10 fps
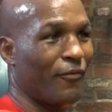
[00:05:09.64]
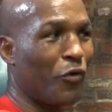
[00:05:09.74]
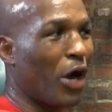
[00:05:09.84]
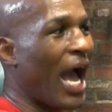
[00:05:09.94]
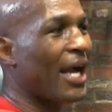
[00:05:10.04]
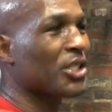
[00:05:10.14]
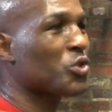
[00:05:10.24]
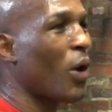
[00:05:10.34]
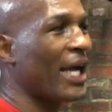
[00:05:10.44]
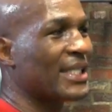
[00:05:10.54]
Fort Hagler
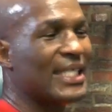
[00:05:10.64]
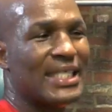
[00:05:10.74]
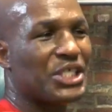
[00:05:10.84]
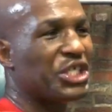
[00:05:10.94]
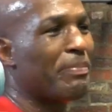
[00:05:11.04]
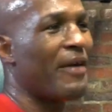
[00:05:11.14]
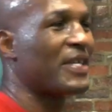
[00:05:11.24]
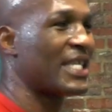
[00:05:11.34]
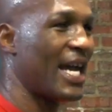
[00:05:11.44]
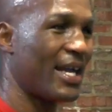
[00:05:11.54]
twice. He in the gym
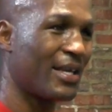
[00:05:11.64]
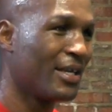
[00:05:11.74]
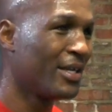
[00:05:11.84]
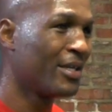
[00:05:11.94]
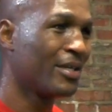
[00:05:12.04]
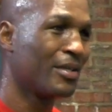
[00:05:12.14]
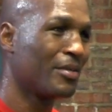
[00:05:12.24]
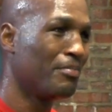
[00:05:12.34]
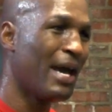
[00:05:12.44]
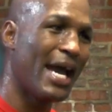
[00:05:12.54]
every day.
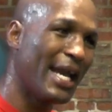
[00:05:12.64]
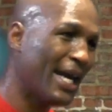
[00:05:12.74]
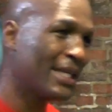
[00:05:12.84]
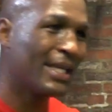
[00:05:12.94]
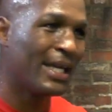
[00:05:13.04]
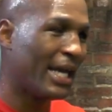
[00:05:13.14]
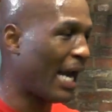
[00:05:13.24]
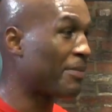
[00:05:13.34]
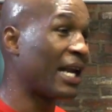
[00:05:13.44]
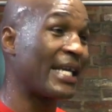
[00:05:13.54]
Man,
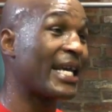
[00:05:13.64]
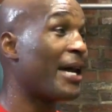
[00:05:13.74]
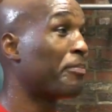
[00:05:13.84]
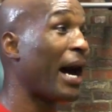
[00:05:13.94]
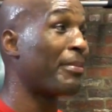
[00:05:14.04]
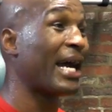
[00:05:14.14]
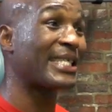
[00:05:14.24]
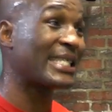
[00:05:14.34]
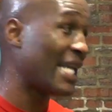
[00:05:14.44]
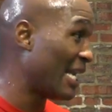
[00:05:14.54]
and I'd be like, yeah, Bobby, I
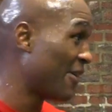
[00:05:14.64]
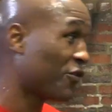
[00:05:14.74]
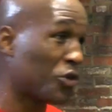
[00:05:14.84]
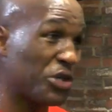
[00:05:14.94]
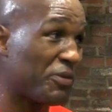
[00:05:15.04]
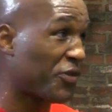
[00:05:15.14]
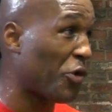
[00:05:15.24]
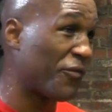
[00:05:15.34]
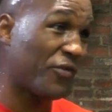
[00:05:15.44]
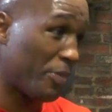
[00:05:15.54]
see that left hook you be
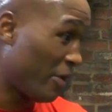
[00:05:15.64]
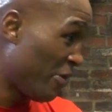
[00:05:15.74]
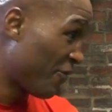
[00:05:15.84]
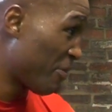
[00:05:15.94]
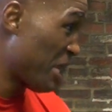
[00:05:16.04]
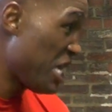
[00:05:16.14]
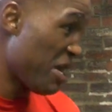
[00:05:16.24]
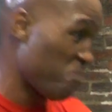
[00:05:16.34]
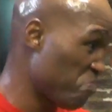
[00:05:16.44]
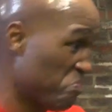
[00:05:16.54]
throwing from the
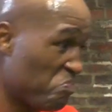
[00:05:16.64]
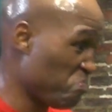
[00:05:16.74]
hip.